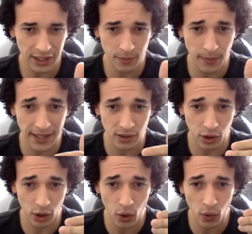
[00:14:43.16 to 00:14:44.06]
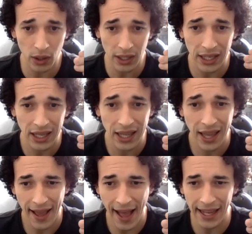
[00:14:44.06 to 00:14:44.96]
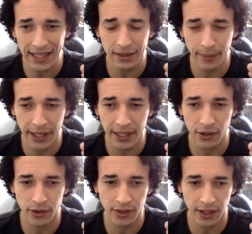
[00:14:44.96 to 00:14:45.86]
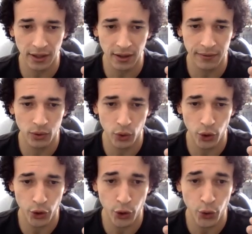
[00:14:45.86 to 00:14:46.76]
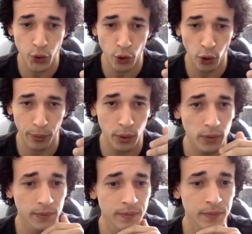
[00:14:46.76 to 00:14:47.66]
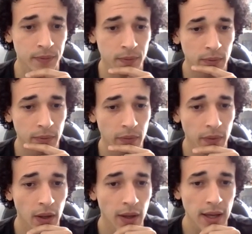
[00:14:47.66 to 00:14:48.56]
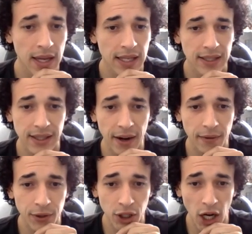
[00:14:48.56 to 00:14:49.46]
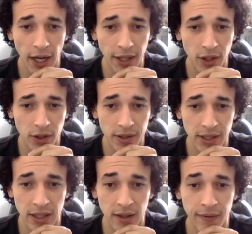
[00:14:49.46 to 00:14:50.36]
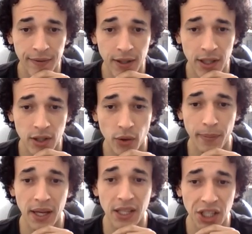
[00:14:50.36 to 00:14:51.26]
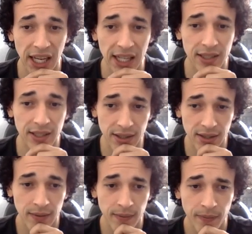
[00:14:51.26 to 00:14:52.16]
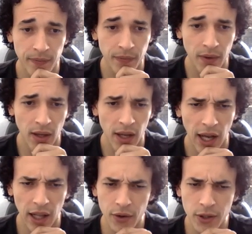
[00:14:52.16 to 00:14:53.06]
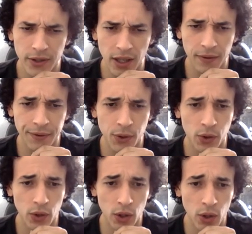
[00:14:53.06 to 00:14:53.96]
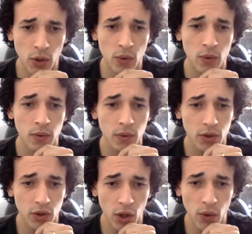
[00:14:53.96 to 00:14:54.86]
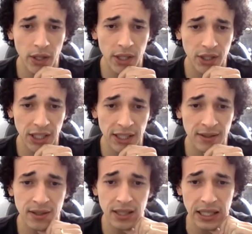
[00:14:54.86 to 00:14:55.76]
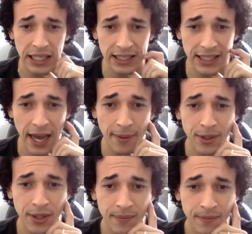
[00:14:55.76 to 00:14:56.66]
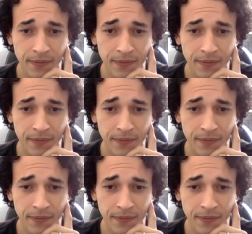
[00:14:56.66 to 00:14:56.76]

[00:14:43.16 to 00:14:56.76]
is by slowly acclimating yourself to your new normal. Instead of shocking yourself into big challenges, allow yourself to slowly adjust and adapt.